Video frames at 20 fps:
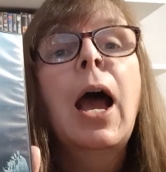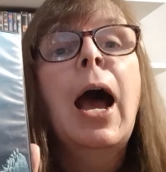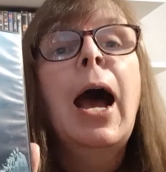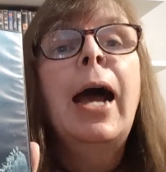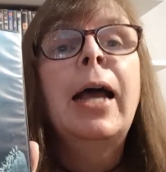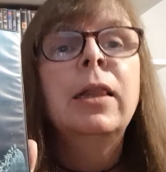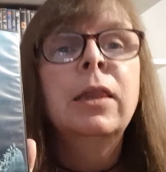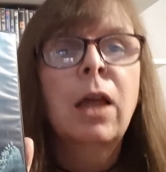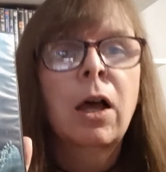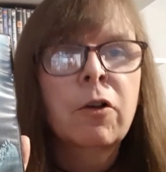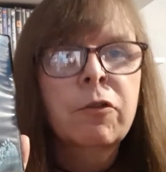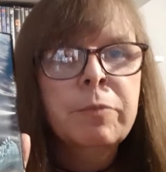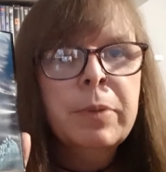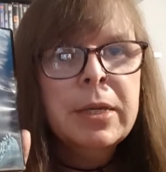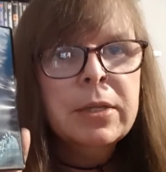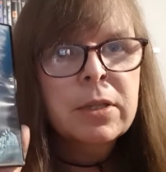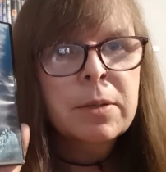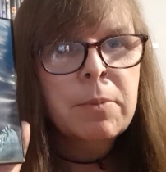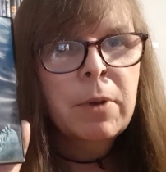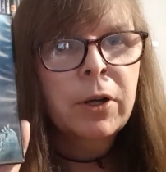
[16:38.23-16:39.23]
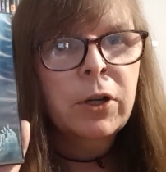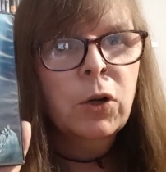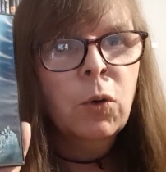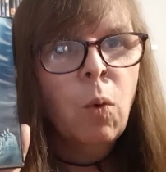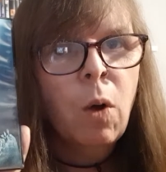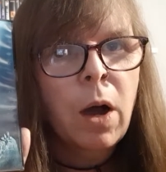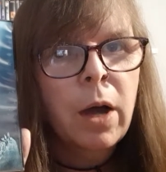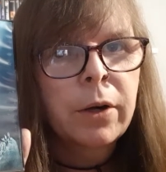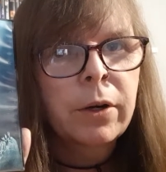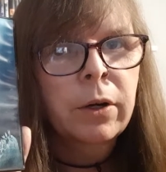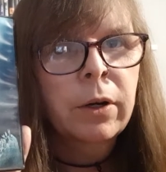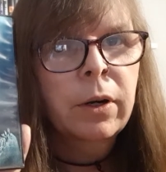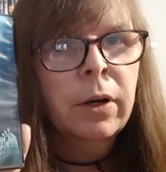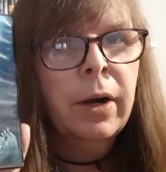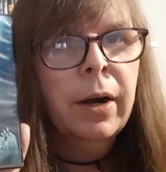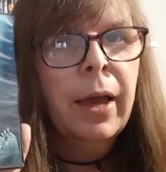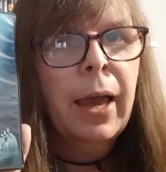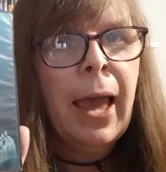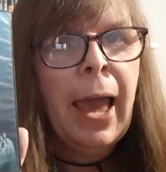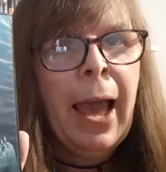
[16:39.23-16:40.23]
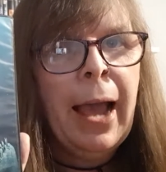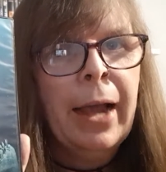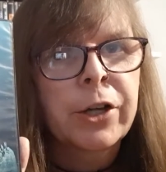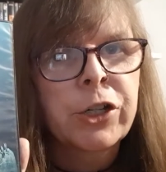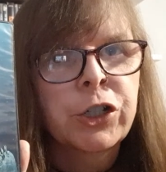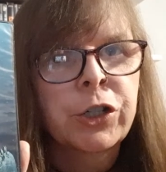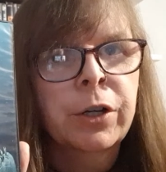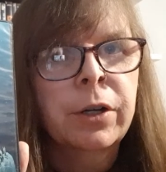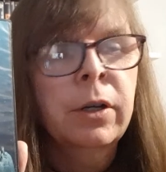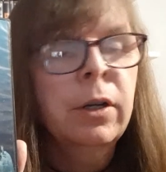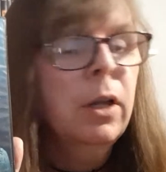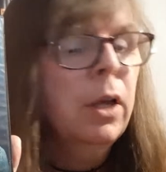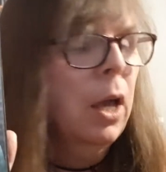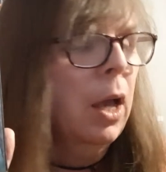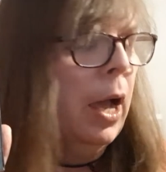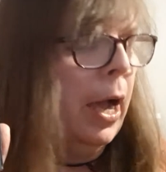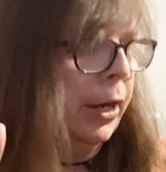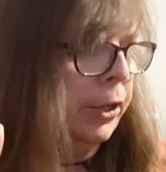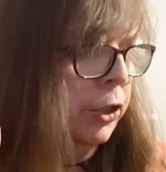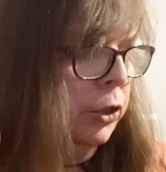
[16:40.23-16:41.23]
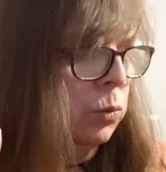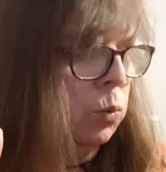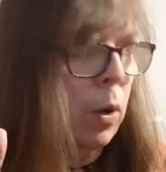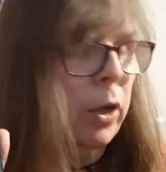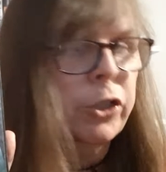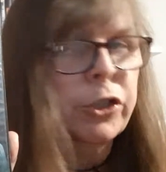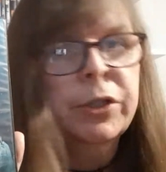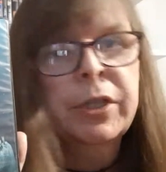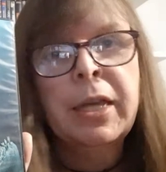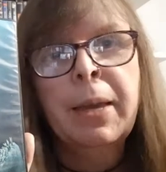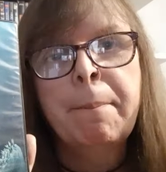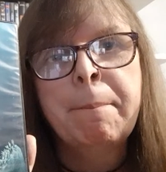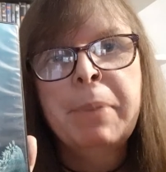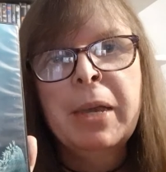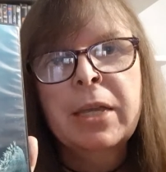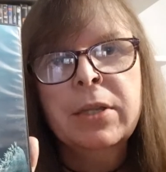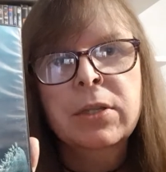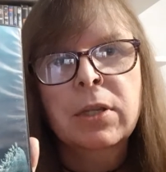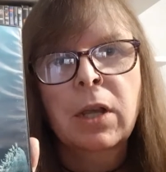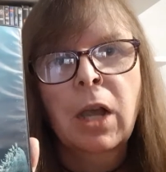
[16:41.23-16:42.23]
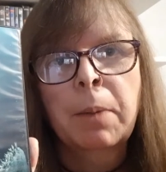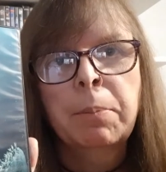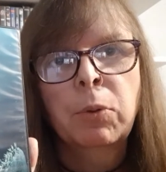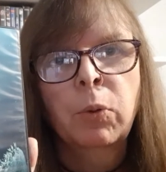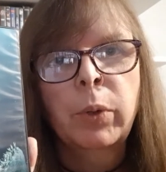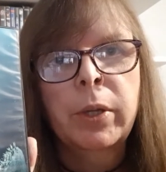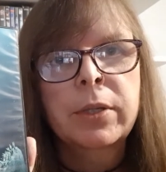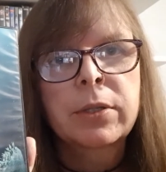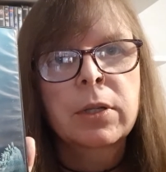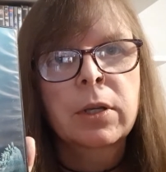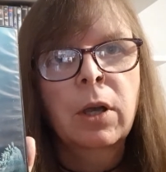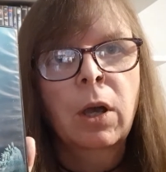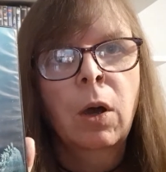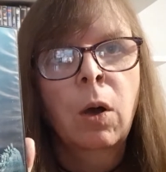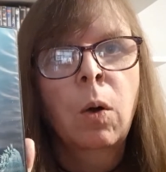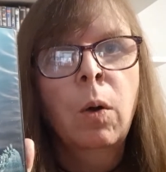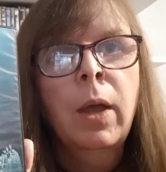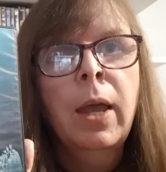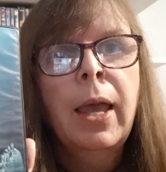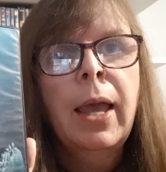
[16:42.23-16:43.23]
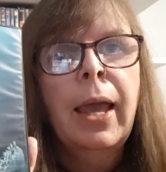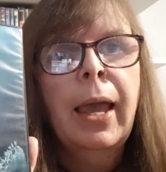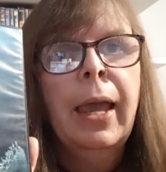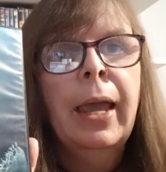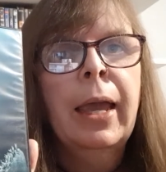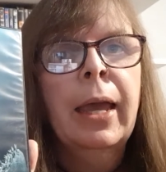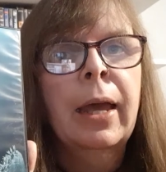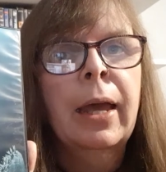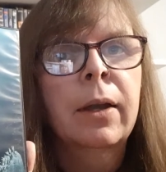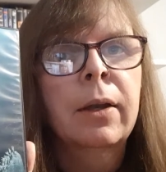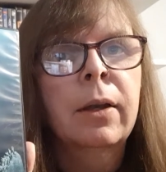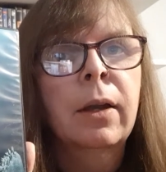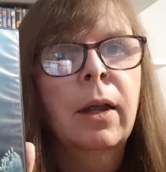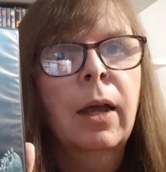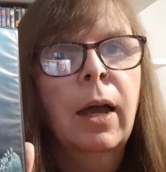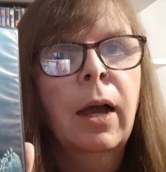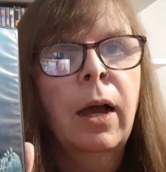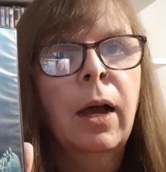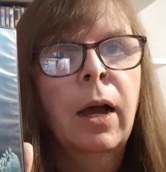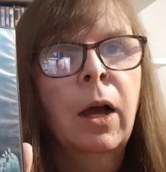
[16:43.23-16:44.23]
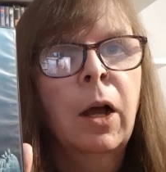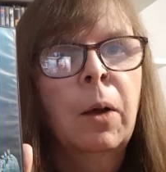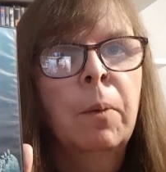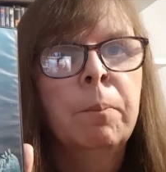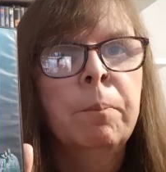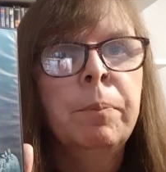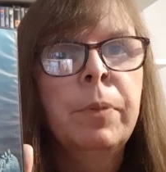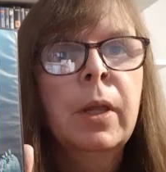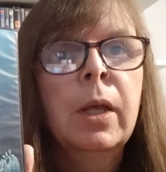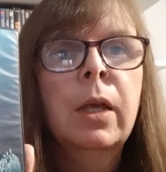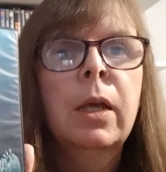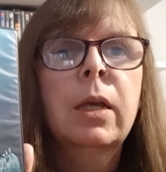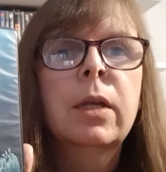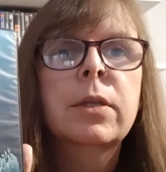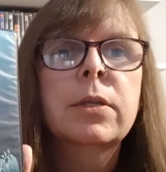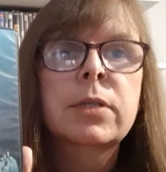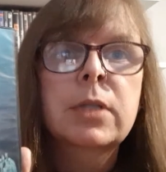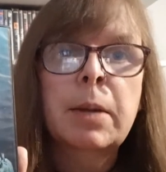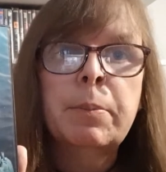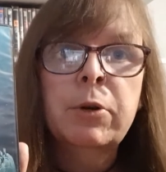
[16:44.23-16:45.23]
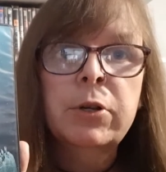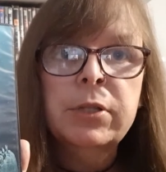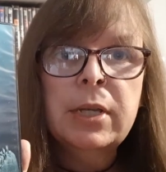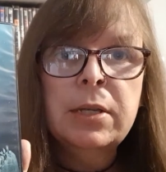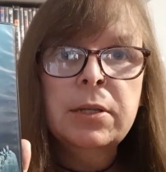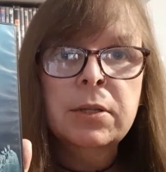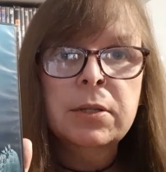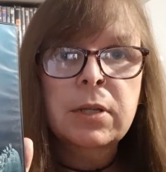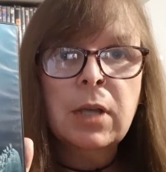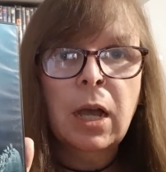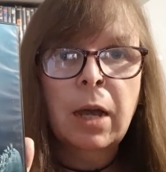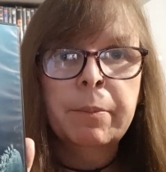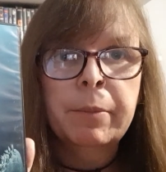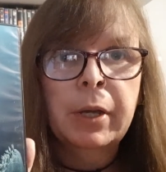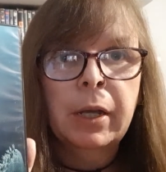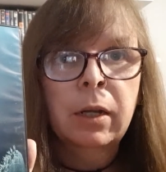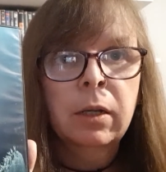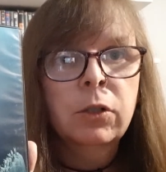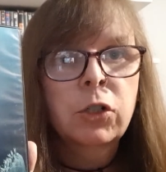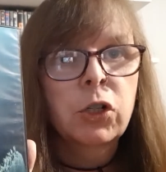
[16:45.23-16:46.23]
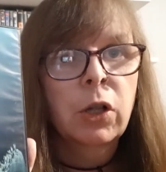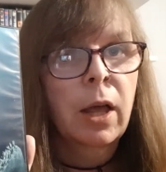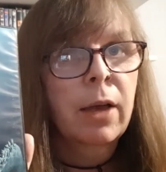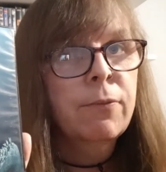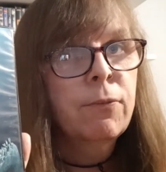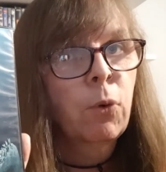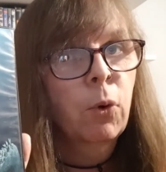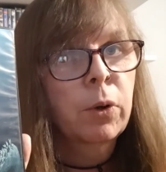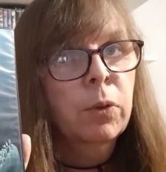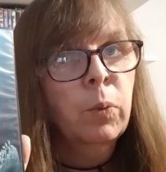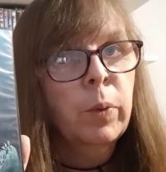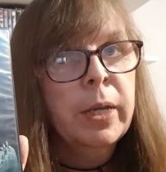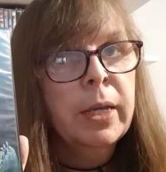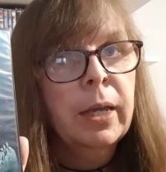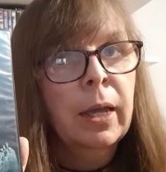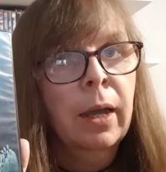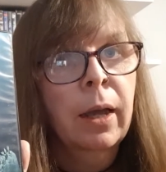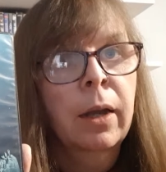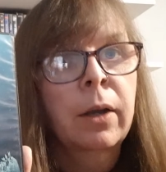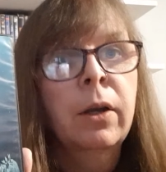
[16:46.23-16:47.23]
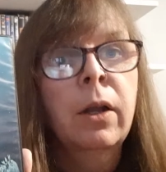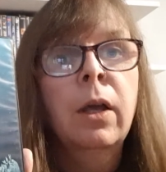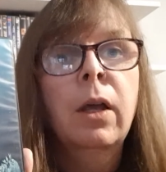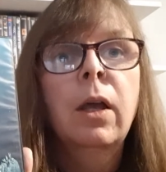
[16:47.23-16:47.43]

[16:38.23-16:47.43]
I love me some underwater action. I just watched The Abyss a couple of weeks ago, and summer season's coming, July 4th weekend.